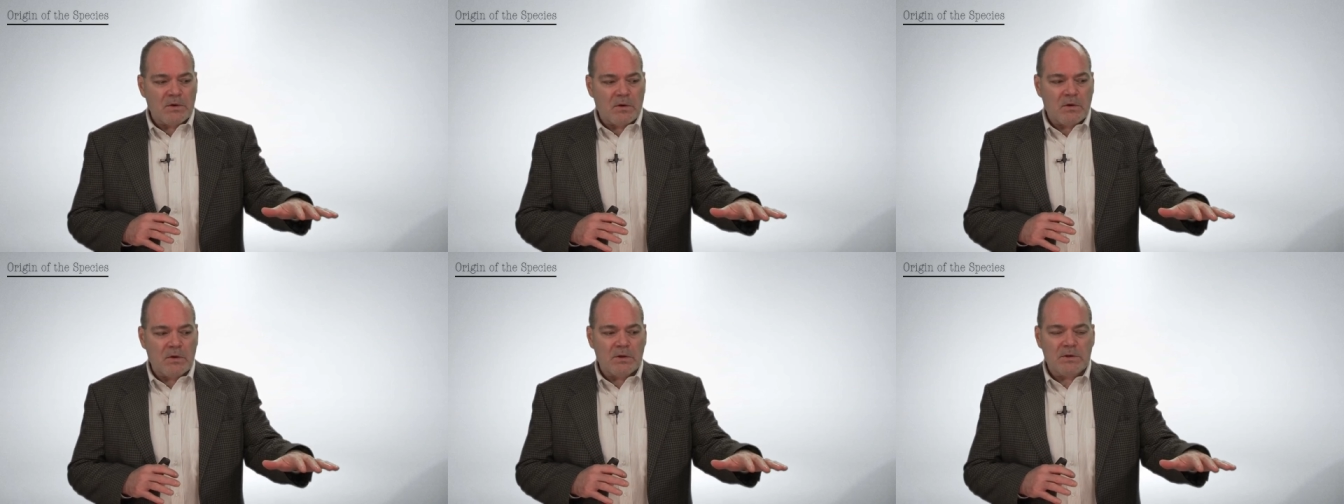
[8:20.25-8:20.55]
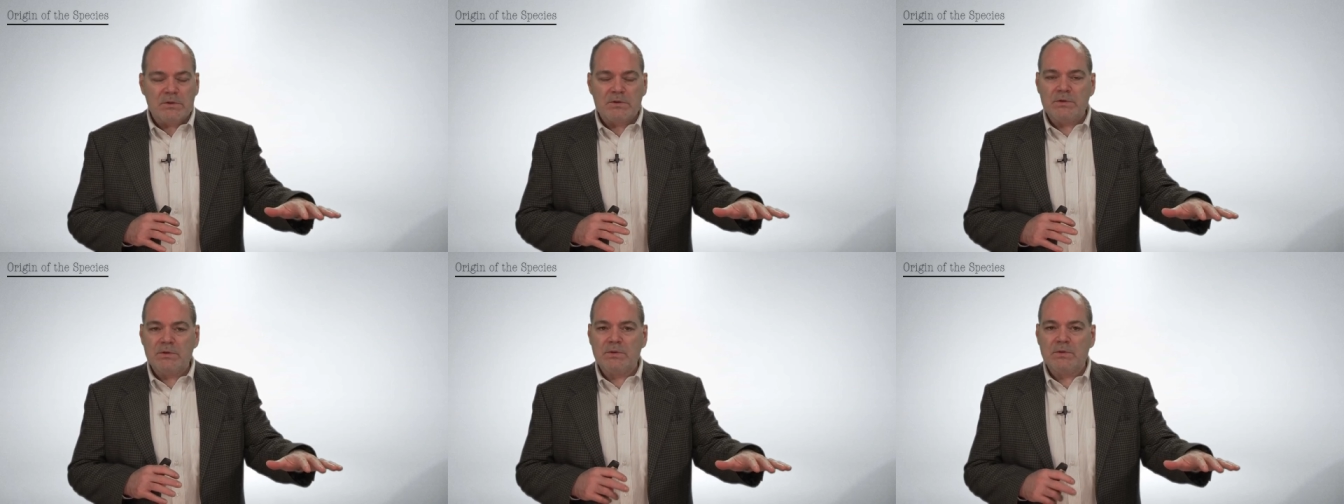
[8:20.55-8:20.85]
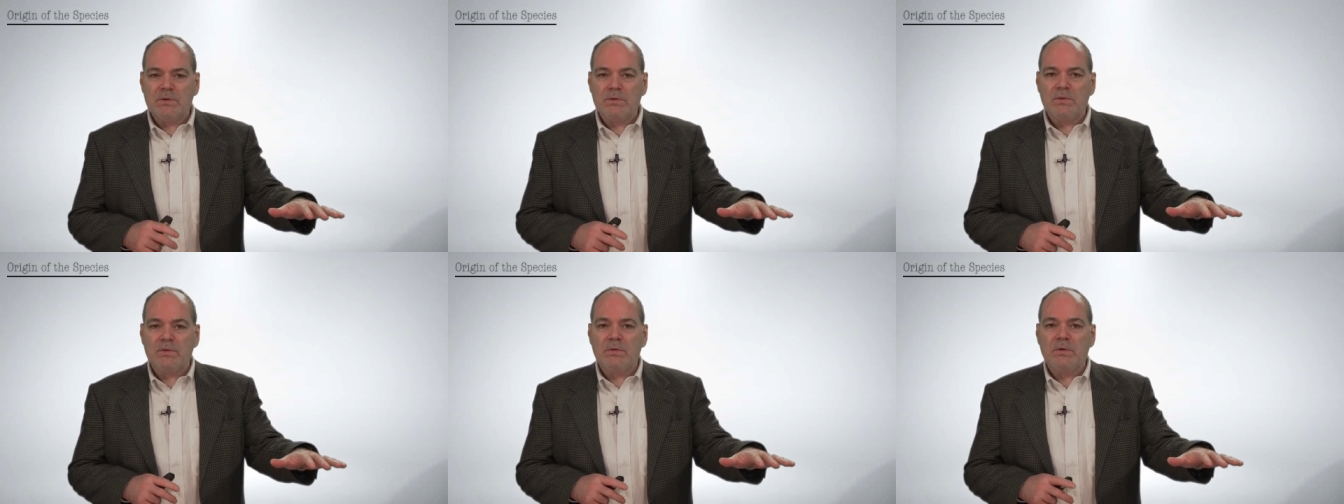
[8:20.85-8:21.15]
on
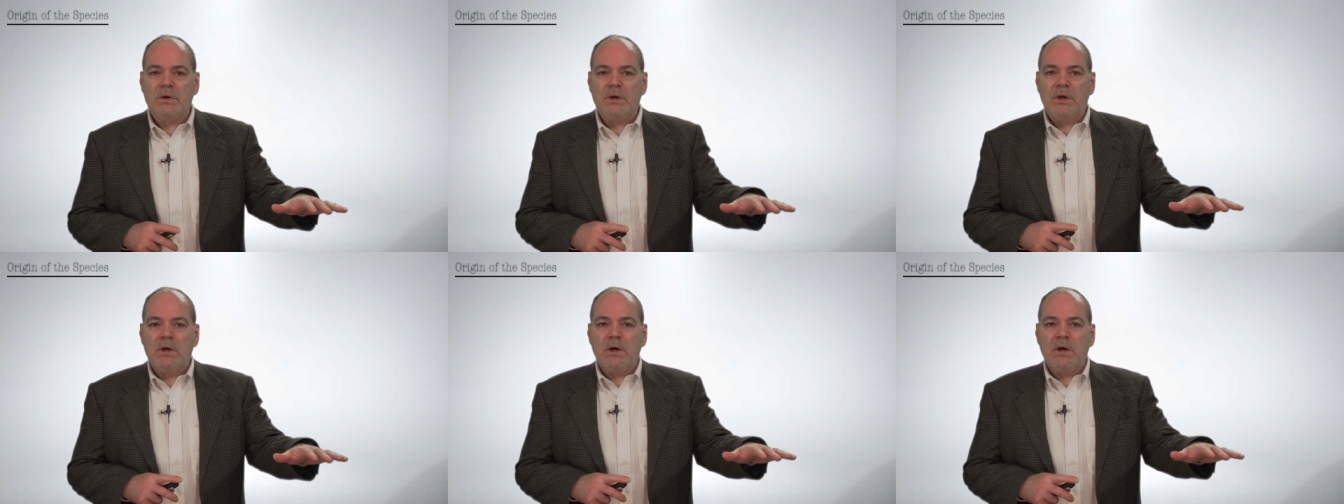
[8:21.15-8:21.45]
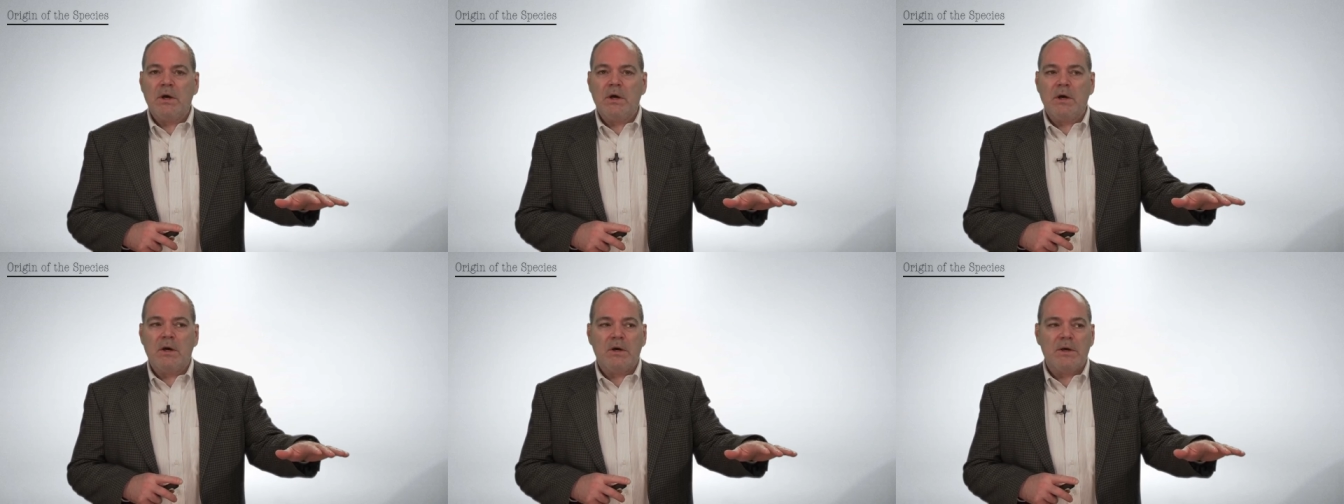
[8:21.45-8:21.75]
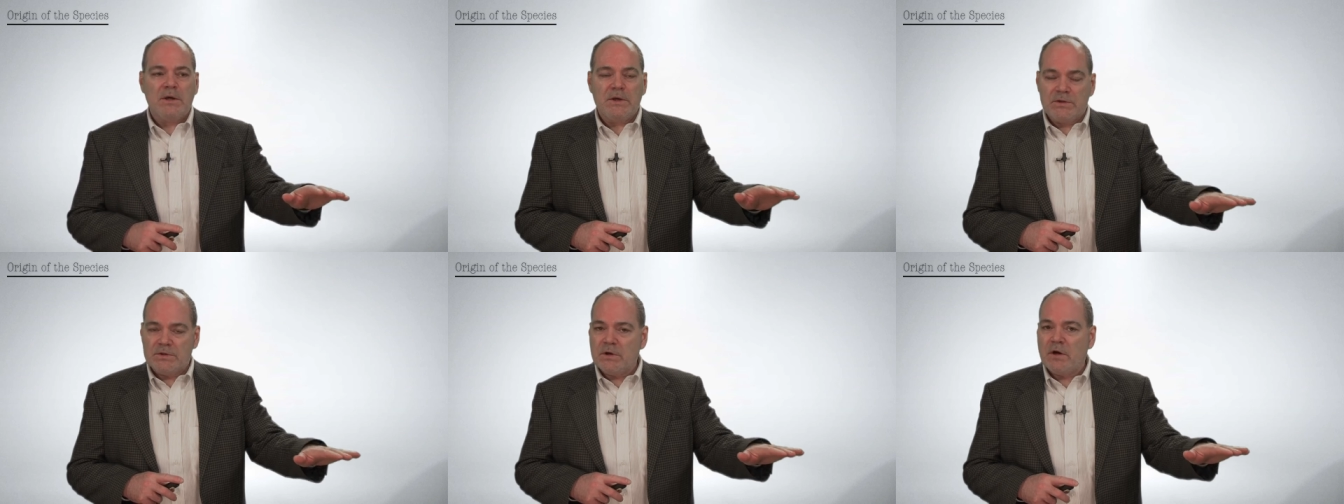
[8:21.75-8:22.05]
to uh,
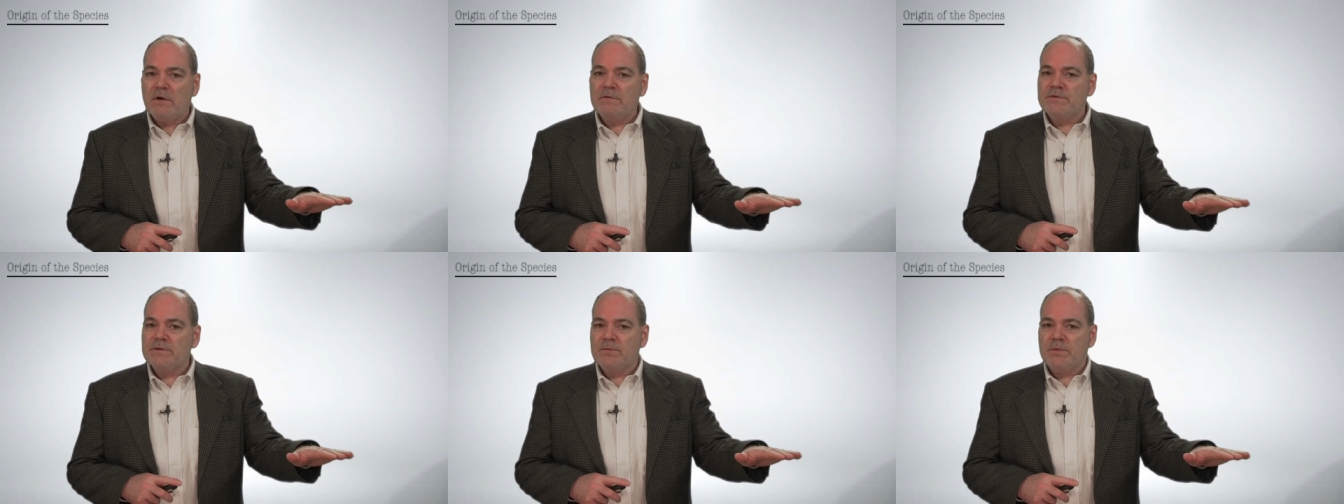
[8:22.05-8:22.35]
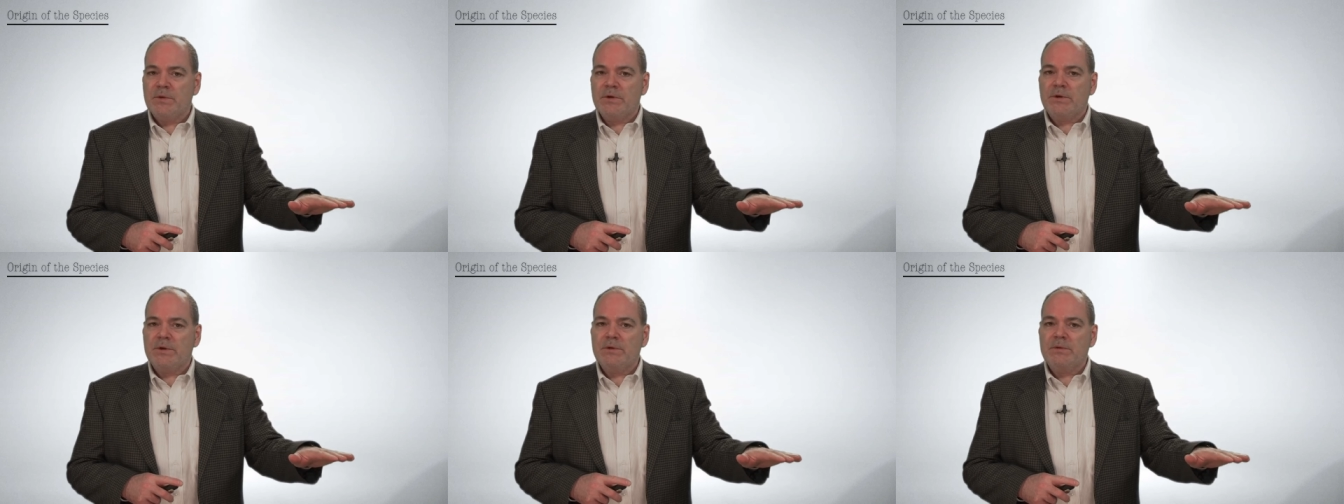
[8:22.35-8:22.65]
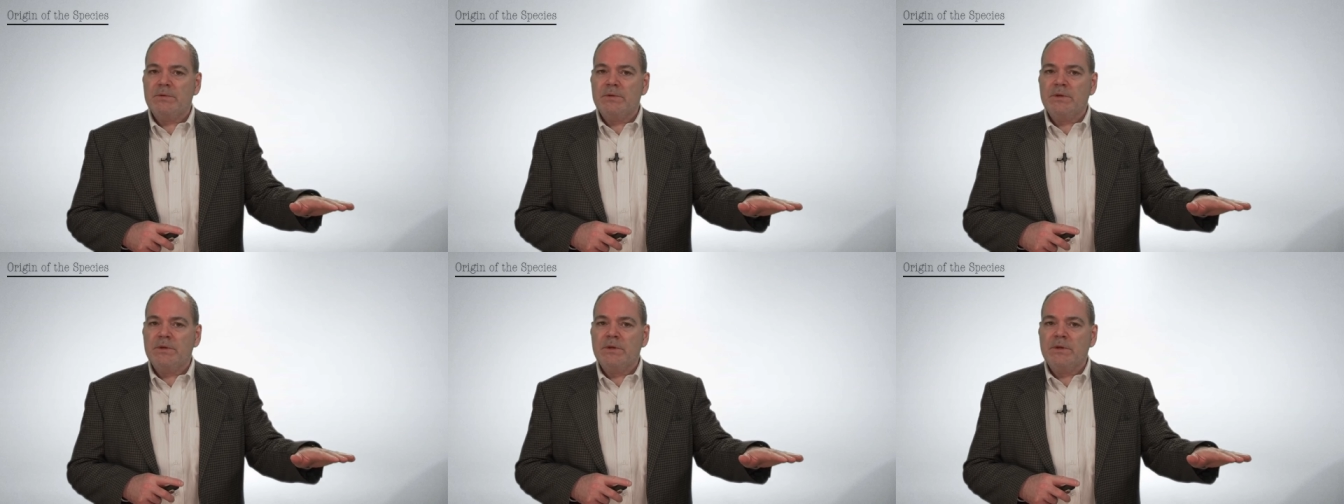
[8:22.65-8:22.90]
its offspring.